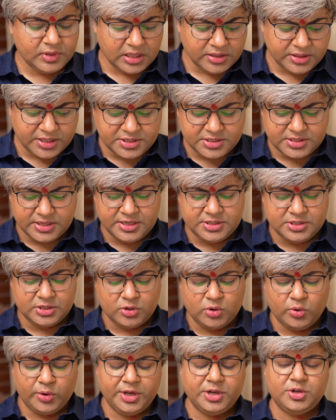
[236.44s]
this is
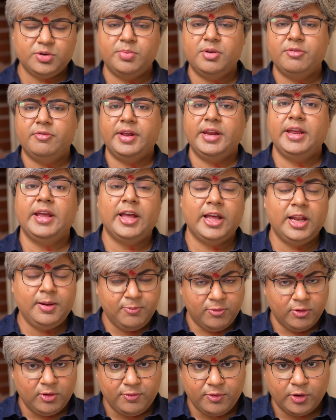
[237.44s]
going to be very
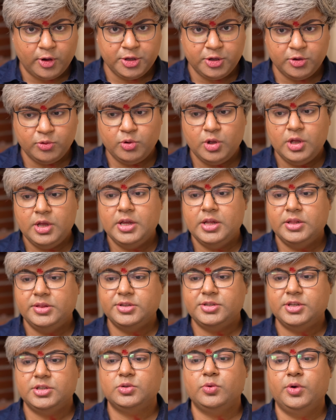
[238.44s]
helpful for you.
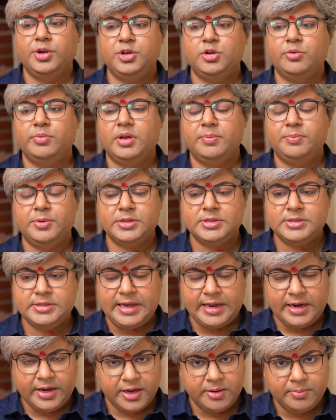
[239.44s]
This is going to be a
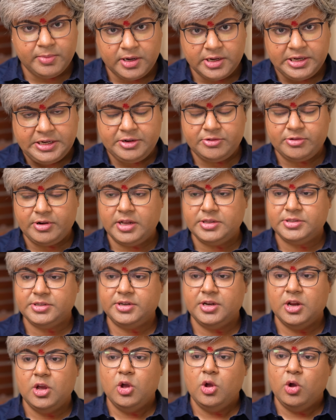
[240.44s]
personality building
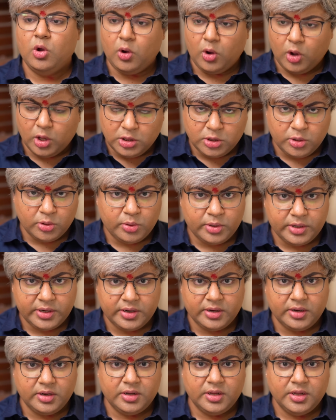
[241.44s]
transit. Although
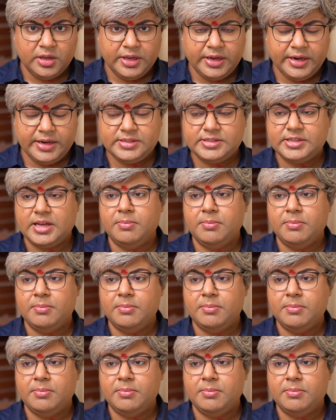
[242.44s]
it is